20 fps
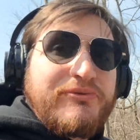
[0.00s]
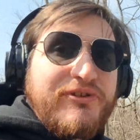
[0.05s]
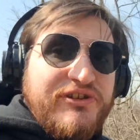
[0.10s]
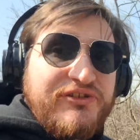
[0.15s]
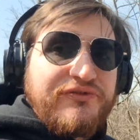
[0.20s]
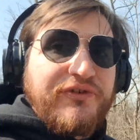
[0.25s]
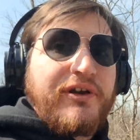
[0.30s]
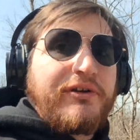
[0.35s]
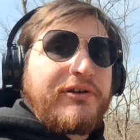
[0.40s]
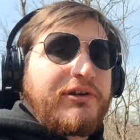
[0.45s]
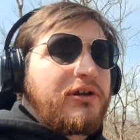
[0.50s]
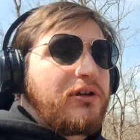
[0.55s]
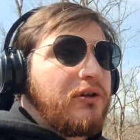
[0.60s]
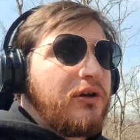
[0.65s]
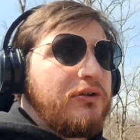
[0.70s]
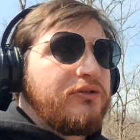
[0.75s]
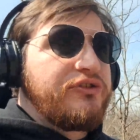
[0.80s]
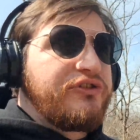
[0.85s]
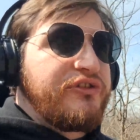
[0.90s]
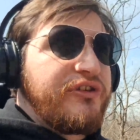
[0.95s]
is very
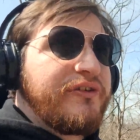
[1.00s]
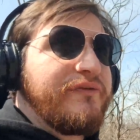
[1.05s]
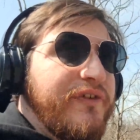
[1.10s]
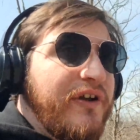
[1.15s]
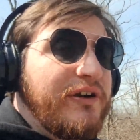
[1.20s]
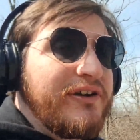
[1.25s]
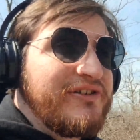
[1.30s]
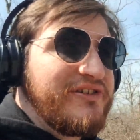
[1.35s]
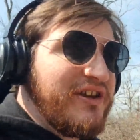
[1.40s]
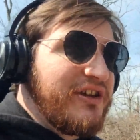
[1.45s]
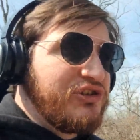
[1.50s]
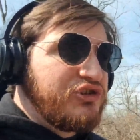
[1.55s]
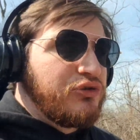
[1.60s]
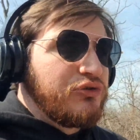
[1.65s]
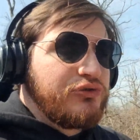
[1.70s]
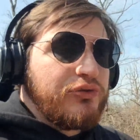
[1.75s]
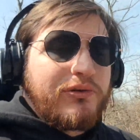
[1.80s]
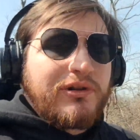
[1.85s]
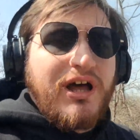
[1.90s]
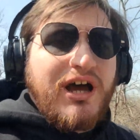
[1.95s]
close and very central
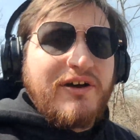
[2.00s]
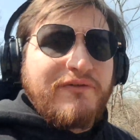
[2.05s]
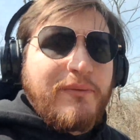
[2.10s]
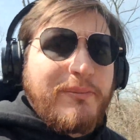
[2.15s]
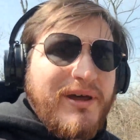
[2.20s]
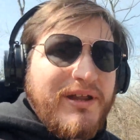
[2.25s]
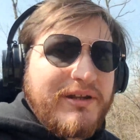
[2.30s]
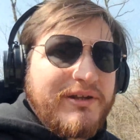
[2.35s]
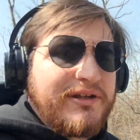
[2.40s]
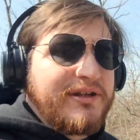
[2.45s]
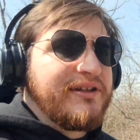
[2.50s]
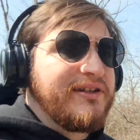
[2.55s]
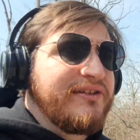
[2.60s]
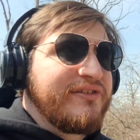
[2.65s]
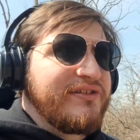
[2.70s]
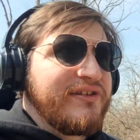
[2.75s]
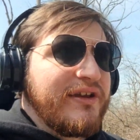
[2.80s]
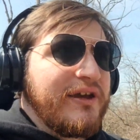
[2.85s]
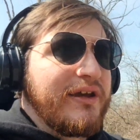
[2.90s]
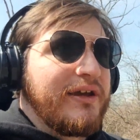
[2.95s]
to a lot of
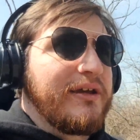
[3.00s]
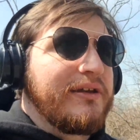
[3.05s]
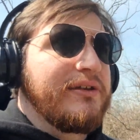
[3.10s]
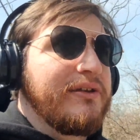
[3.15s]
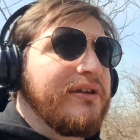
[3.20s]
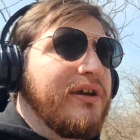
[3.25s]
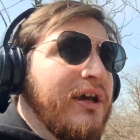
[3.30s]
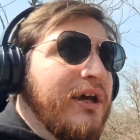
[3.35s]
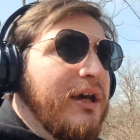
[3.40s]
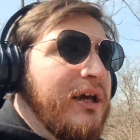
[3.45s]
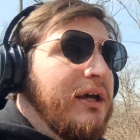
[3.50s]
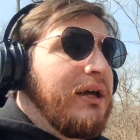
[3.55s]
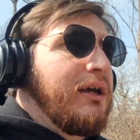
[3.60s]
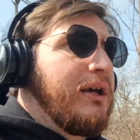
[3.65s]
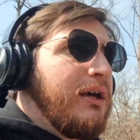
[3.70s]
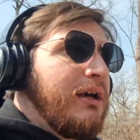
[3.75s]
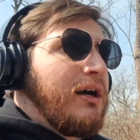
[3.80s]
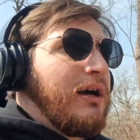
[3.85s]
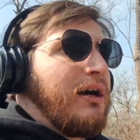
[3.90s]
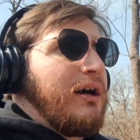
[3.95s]
amenities and
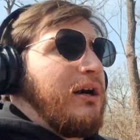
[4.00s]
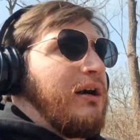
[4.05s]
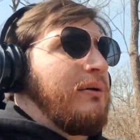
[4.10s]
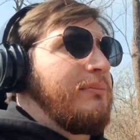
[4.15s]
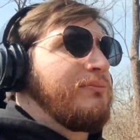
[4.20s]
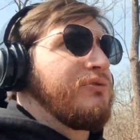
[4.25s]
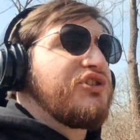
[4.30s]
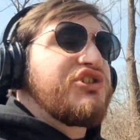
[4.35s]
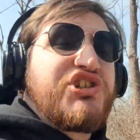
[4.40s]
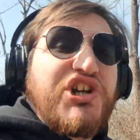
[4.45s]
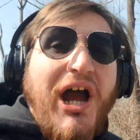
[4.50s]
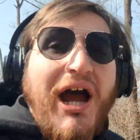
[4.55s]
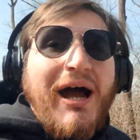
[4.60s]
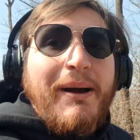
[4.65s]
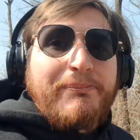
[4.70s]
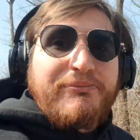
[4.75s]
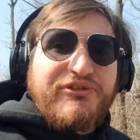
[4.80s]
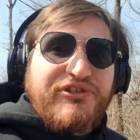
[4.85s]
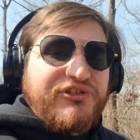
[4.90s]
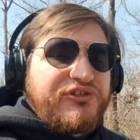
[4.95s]

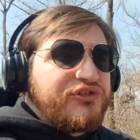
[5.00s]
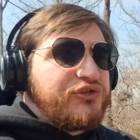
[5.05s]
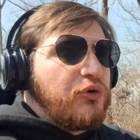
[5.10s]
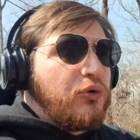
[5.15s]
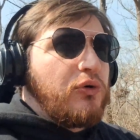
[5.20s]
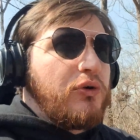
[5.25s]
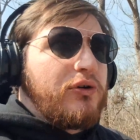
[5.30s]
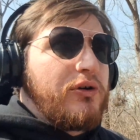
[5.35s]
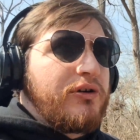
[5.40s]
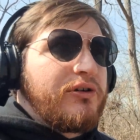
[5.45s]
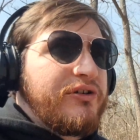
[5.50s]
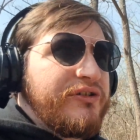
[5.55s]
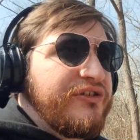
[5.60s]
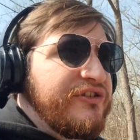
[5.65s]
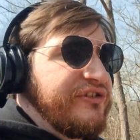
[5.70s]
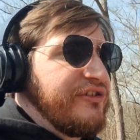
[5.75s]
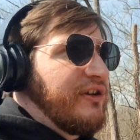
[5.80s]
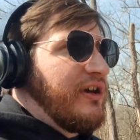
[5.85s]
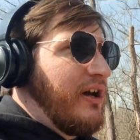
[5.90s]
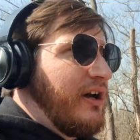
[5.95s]
shops,
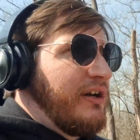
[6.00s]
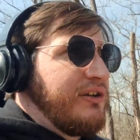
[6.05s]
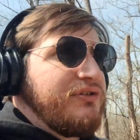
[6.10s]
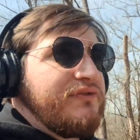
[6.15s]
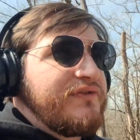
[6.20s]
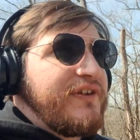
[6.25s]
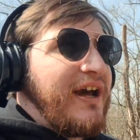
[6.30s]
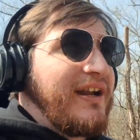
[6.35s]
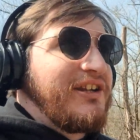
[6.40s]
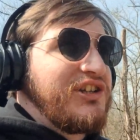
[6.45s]
stores. You've got a